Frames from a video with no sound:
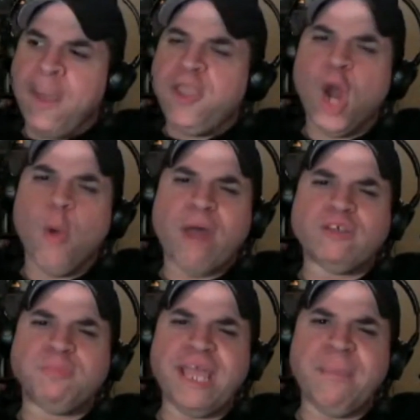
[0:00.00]
You know, when I
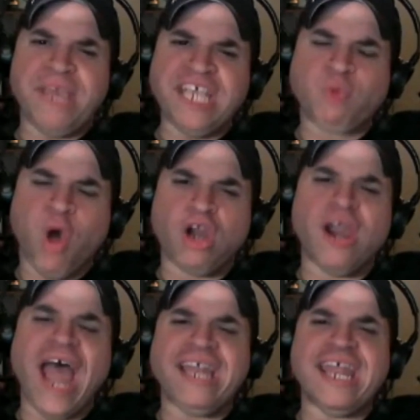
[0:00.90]
was playing Peace
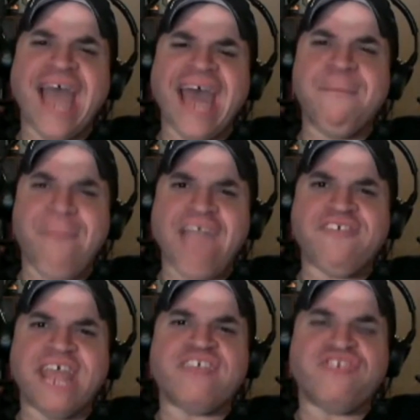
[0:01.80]
Walker, I did not
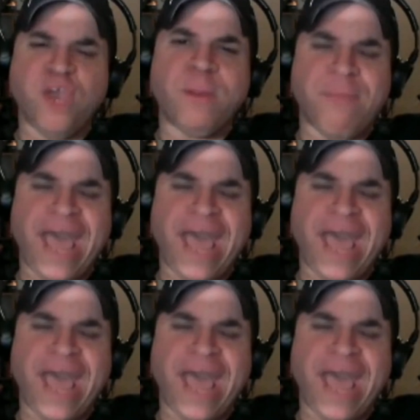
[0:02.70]
imagine that Chico and